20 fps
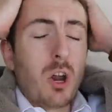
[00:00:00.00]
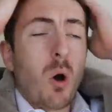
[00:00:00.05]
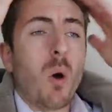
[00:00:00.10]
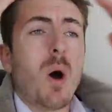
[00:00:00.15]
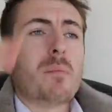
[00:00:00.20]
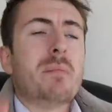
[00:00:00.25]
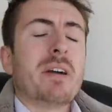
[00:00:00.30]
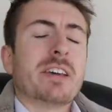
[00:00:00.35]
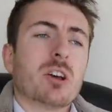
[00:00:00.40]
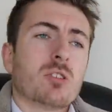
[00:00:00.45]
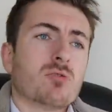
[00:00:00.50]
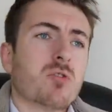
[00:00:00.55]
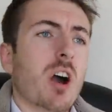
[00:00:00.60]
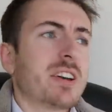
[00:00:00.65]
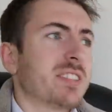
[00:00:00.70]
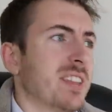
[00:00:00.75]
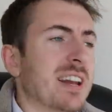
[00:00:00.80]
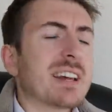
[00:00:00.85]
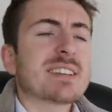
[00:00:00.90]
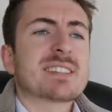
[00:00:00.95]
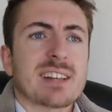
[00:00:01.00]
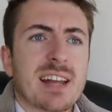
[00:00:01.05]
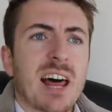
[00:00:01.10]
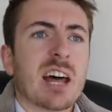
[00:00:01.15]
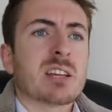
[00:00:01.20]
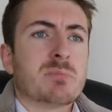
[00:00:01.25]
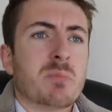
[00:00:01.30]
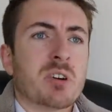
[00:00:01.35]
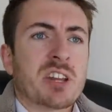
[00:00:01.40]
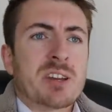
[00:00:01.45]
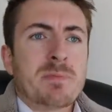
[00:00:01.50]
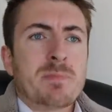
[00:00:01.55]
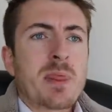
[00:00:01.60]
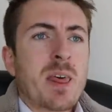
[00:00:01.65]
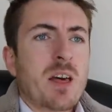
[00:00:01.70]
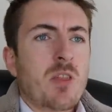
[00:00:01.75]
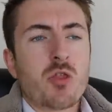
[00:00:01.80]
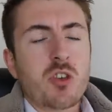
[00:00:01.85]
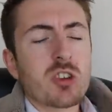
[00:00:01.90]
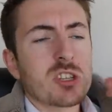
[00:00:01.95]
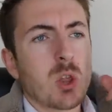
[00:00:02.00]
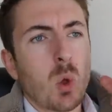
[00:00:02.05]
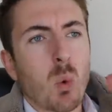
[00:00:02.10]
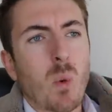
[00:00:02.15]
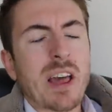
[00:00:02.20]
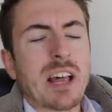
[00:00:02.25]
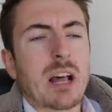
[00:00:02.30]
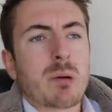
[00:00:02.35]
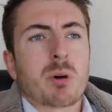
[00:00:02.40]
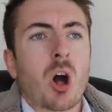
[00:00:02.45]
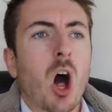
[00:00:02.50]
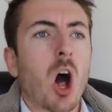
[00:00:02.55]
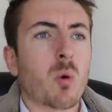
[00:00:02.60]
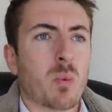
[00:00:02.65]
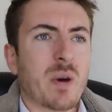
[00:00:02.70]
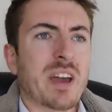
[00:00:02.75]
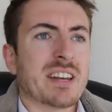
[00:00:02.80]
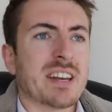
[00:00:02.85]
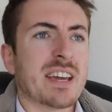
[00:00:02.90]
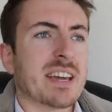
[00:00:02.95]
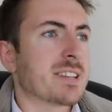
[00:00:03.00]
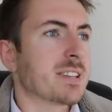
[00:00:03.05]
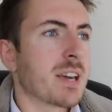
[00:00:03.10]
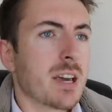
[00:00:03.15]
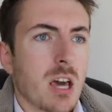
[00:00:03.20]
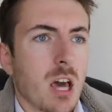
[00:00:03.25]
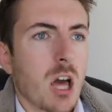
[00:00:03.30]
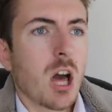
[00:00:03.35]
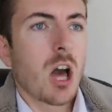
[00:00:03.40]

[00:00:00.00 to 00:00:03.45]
you know what, mate? You're right. That is a lot of money. This is the wake-up call we need.